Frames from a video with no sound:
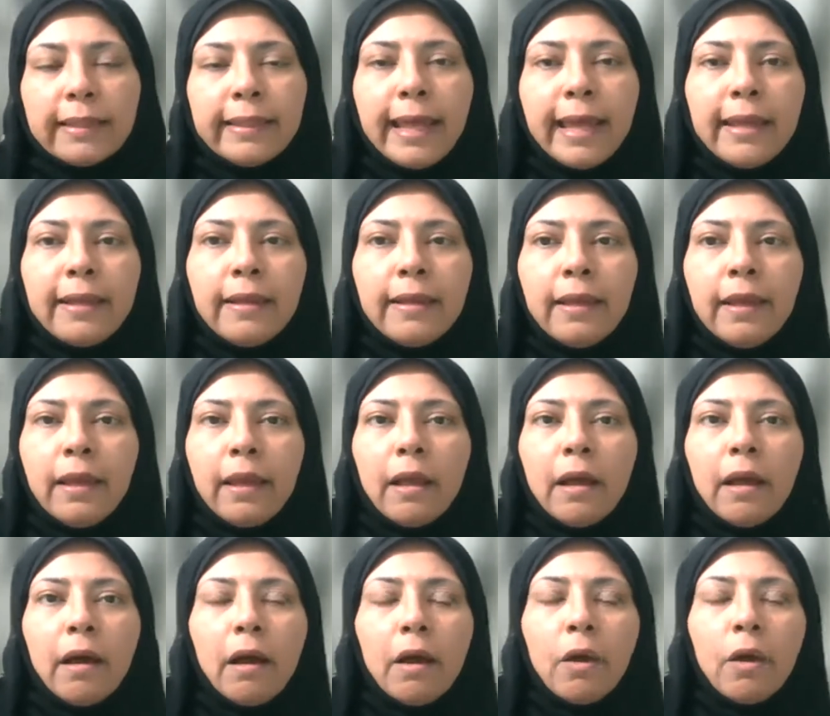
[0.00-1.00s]
then
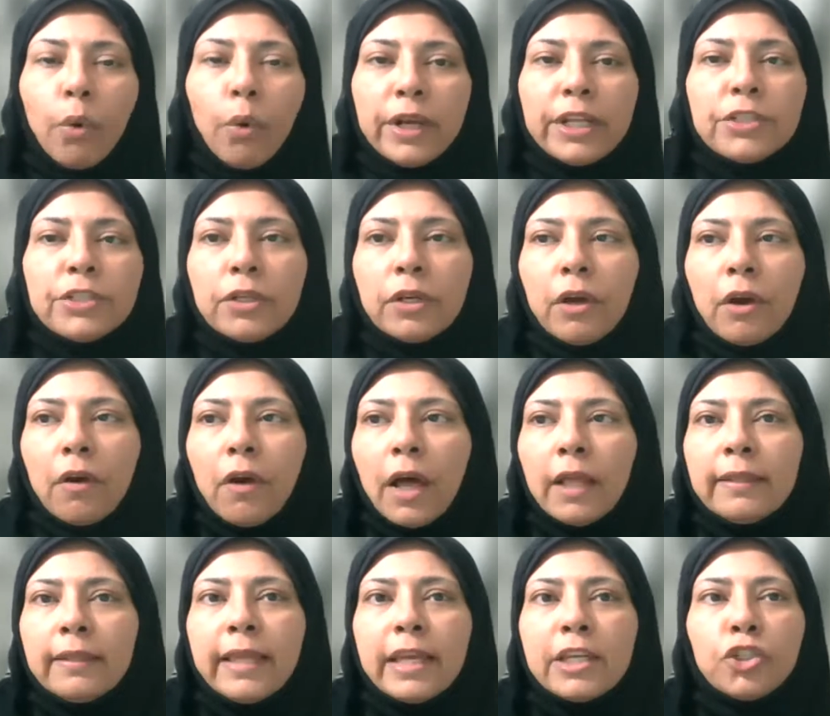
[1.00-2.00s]
according to the
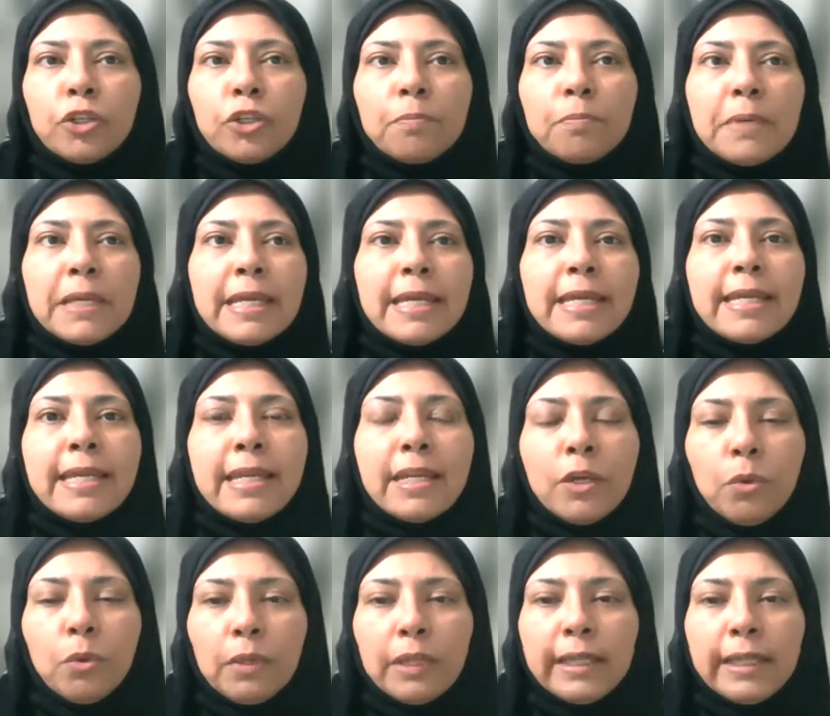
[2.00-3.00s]
Quran, they should be
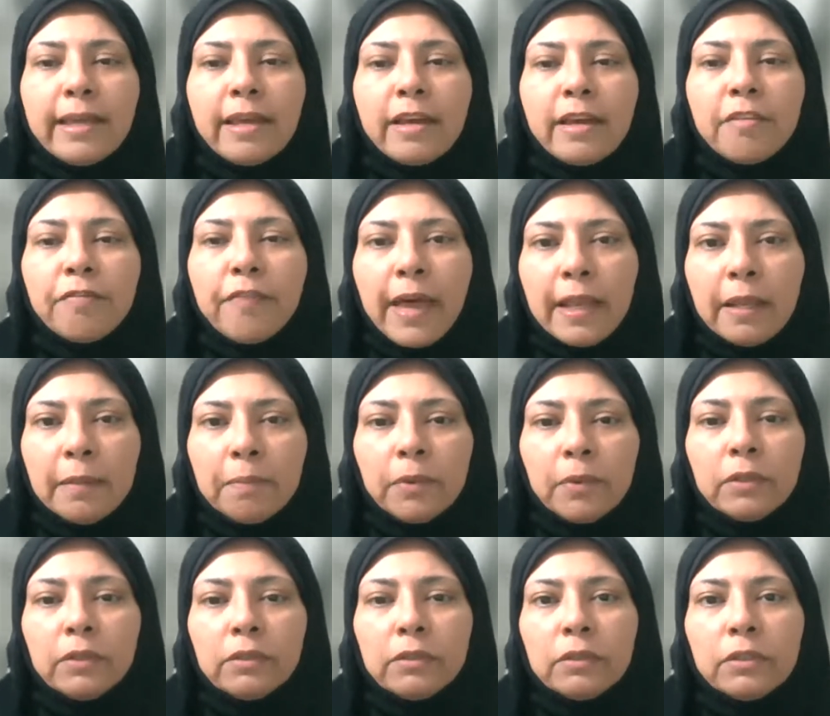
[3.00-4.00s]
equally
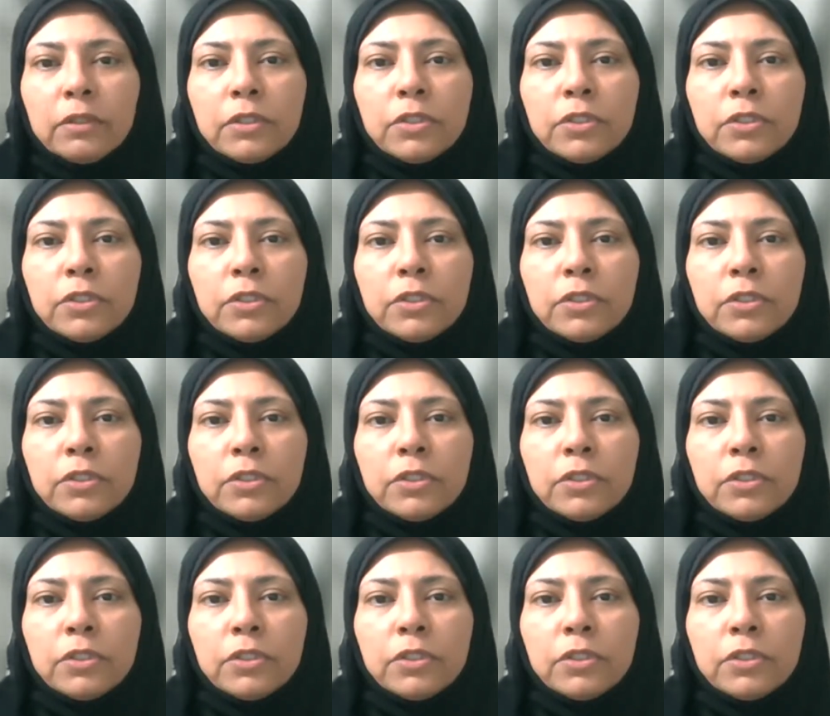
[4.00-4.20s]
available